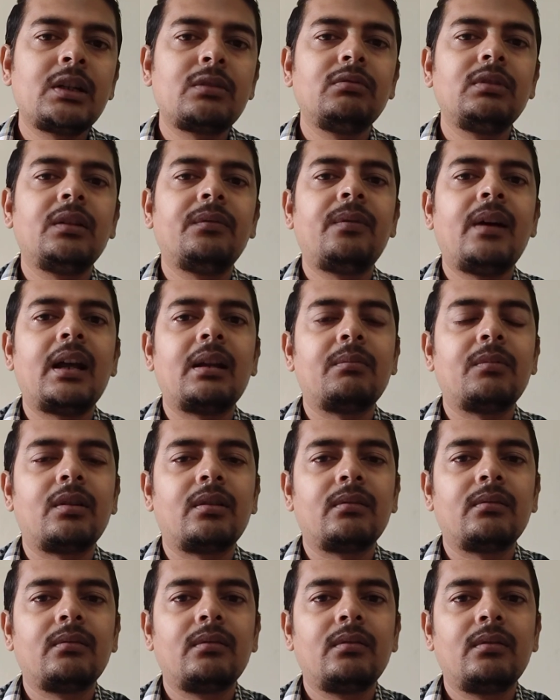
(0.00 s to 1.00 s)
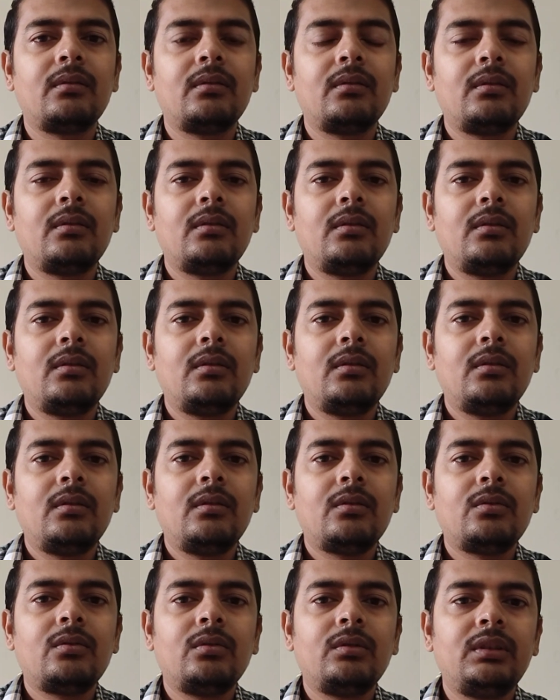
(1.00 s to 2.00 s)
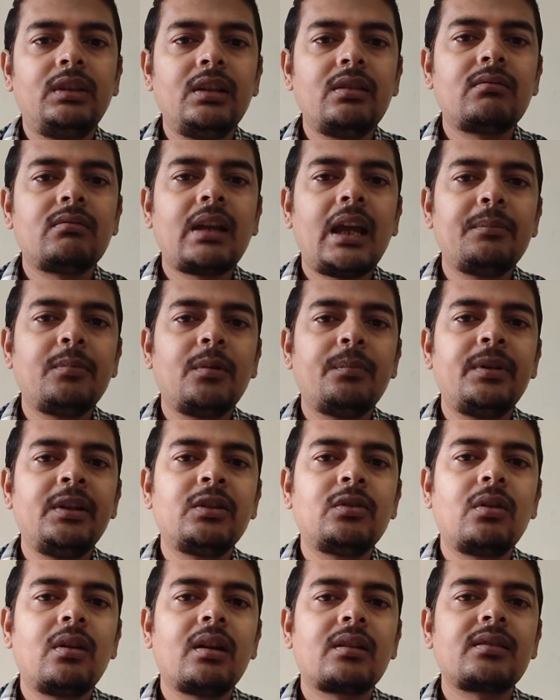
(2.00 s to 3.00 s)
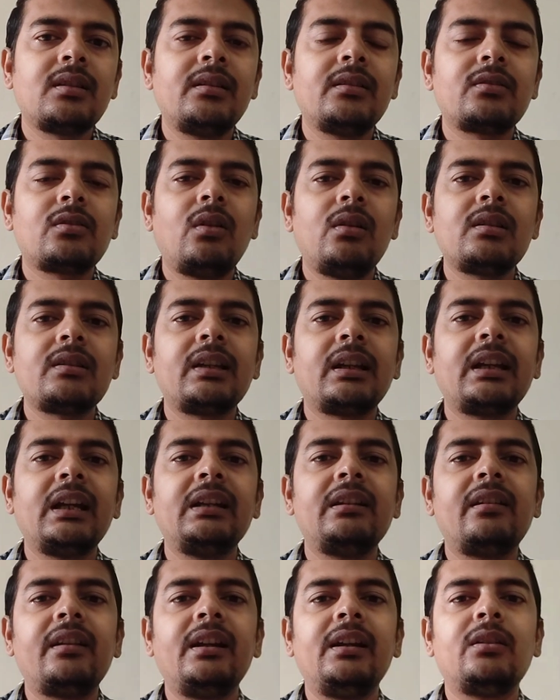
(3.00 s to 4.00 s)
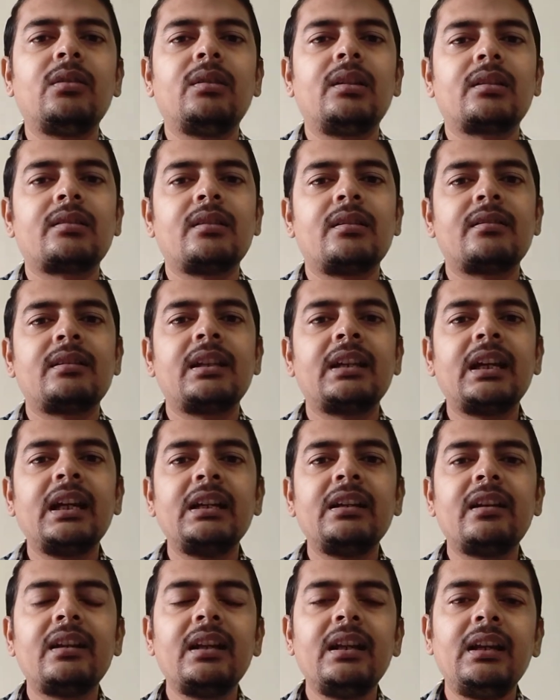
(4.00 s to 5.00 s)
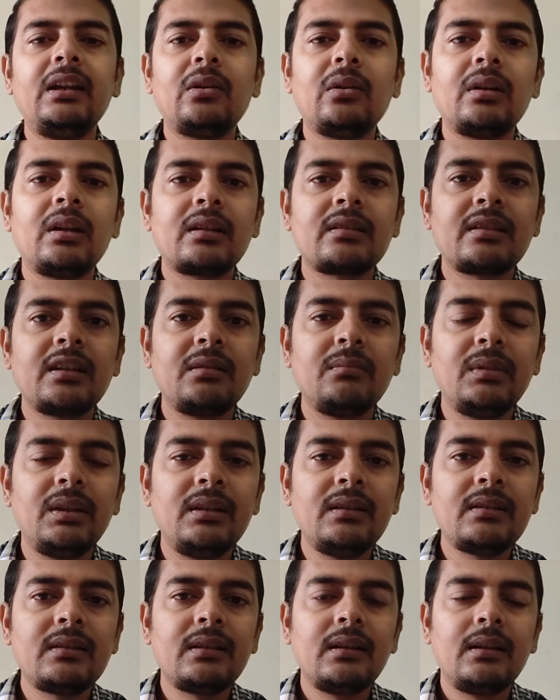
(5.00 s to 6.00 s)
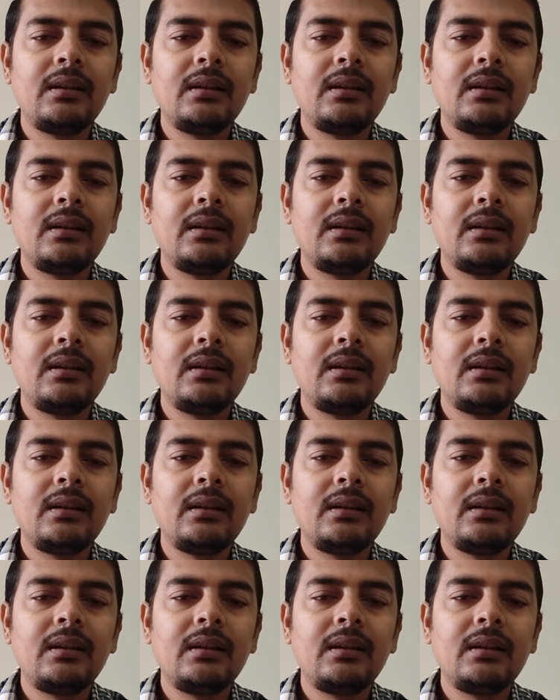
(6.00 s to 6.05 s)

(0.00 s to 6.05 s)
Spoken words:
to the farmer. So this type of introduction is called secondary introduction. Secondary introduction means